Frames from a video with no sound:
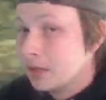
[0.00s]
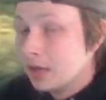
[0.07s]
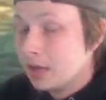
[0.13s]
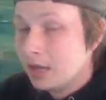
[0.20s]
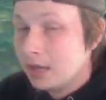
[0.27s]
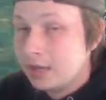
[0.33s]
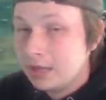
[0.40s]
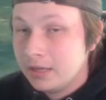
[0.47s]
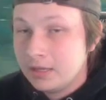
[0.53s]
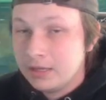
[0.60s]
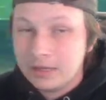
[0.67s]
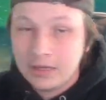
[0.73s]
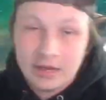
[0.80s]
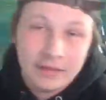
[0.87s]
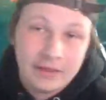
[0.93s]
uh,
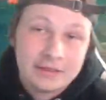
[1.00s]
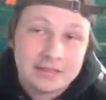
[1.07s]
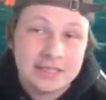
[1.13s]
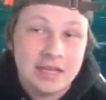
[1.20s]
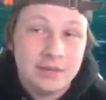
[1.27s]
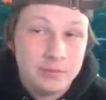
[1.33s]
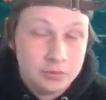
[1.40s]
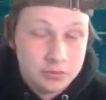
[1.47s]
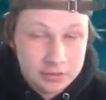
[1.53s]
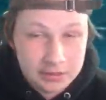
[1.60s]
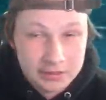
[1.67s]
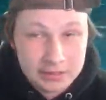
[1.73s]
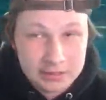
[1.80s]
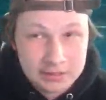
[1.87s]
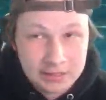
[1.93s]
it getting that sand boost
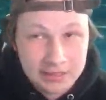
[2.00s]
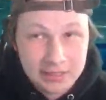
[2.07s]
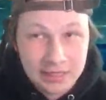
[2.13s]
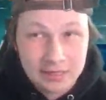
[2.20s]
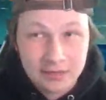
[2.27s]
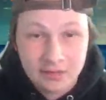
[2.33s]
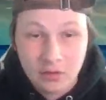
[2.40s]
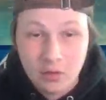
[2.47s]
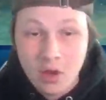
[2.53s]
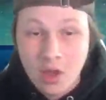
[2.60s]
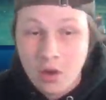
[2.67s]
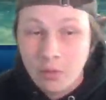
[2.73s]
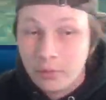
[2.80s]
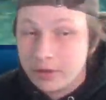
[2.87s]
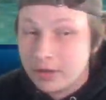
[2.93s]
and things like that. So
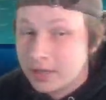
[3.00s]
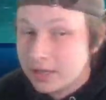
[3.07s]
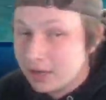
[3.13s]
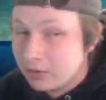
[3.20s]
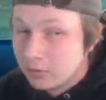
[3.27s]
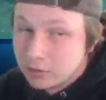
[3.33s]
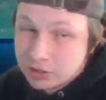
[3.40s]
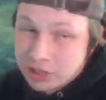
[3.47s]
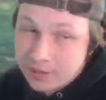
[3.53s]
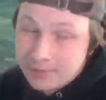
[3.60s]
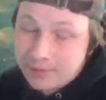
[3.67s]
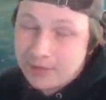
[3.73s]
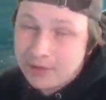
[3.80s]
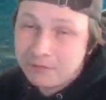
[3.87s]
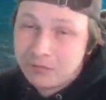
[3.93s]
we're gonna get into our
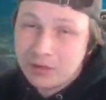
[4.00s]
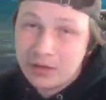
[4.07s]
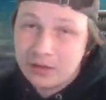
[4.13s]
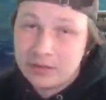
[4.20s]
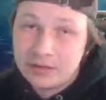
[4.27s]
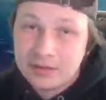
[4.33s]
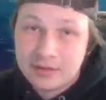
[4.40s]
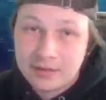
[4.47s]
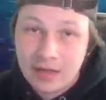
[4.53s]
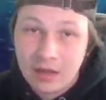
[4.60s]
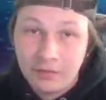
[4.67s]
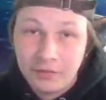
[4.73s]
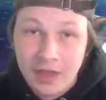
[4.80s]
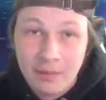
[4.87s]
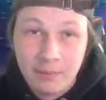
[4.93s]
Shaymin thankfully and at least
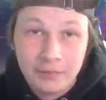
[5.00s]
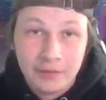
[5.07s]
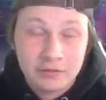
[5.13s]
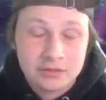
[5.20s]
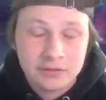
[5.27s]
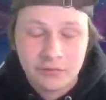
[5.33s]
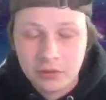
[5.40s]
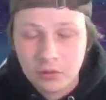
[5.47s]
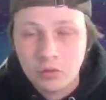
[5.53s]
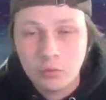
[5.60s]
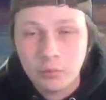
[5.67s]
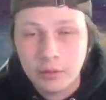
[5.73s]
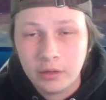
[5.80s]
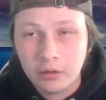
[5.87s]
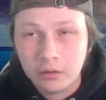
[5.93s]
scout that, but that was definitely a cool
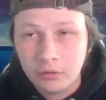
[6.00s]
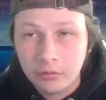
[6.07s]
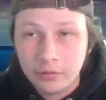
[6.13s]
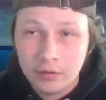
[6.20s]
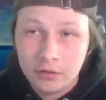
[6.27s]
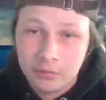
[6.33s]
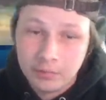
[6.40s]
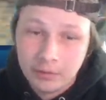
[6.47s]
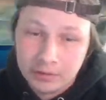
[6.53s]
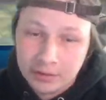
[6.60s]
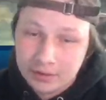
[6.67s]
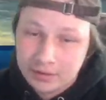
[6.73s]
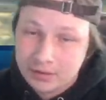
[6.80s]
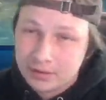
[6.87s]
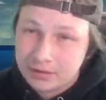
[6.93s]
bring on Jose's part.
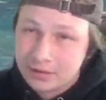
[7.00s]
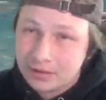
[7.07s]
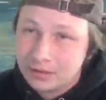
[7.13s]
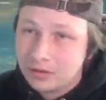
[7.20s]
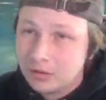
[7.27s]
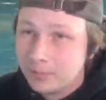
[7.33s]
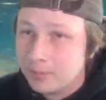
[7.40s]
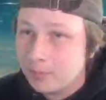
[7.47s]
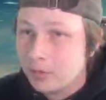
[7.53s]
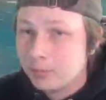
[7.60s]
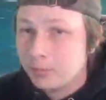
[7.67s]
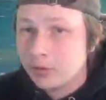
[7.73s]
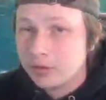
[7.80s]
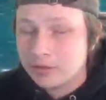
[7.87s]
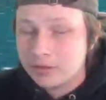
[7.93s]
It's gonna take a little bit more
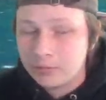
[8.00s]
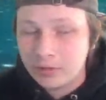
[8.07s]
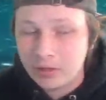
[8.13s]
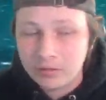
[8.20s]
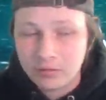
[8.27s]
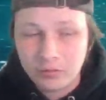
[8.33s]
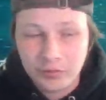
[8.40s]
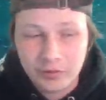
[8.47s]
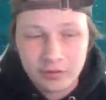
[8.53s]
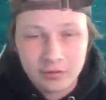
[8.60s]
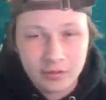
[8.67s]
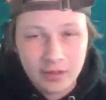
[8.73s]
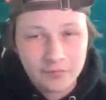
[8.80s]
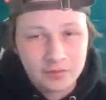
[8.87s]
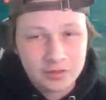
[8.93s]
poison. We also know that it's
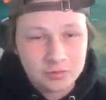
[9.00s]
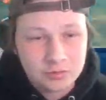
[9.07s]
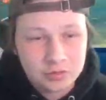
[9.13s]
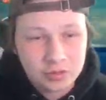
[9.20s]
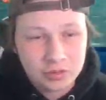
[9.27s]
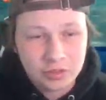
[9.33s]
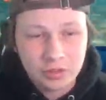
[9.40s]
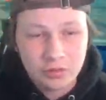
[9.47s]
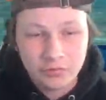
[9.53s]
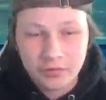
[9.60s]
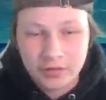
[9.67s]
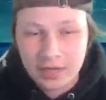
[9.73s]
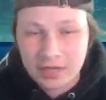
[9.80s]
lefties, which is good to know for the